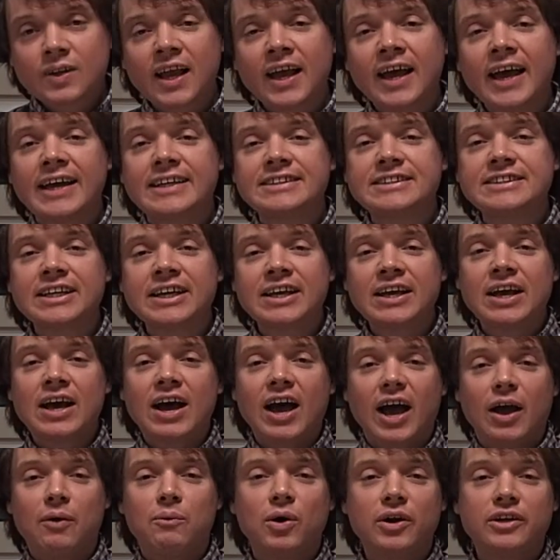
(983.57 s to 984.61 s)
And
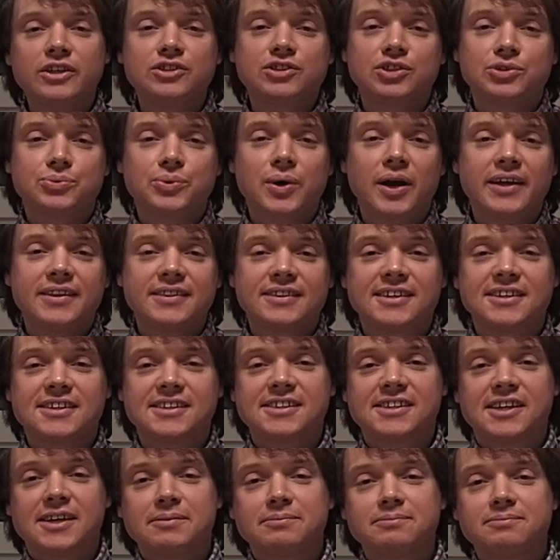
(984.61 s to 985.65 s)
I want you to write
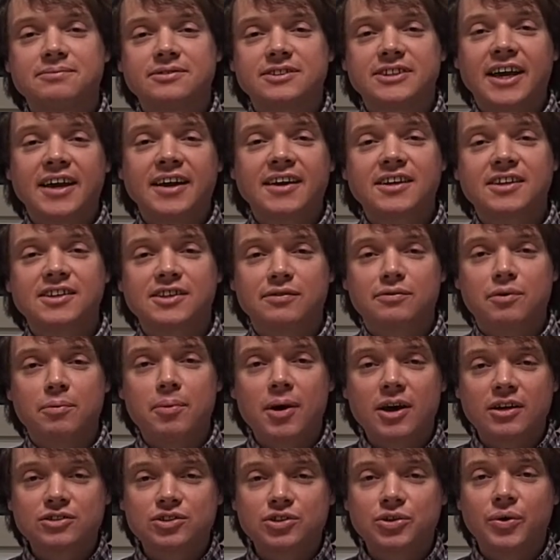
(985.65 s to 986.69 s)
this text of
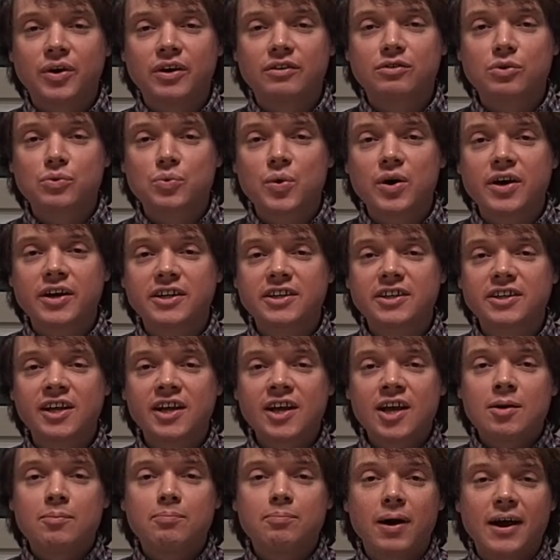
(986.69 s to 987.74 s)
about 200 words
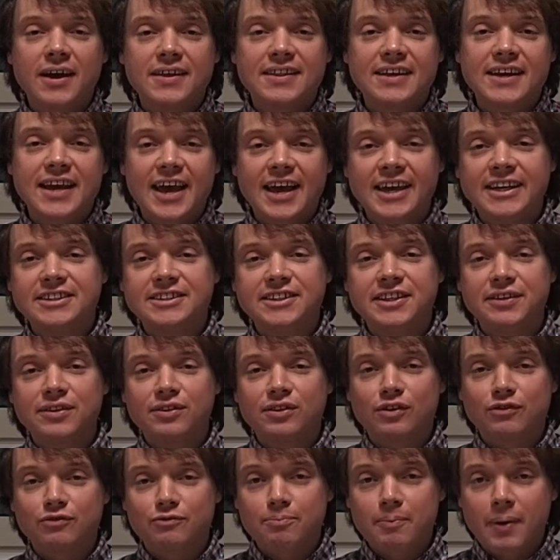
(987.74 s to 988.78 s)
by the 18th
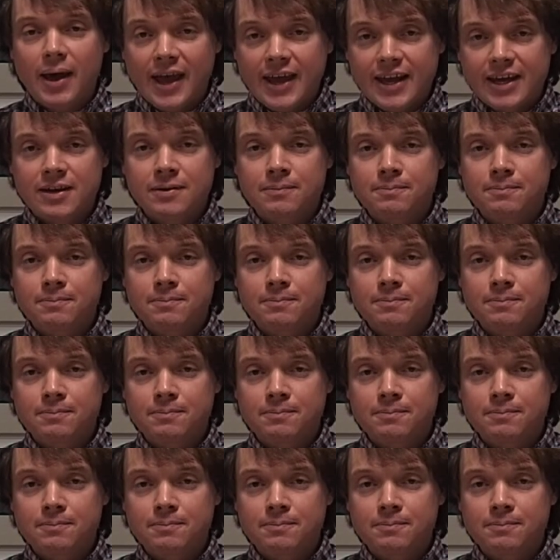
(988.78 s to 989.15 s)
of May.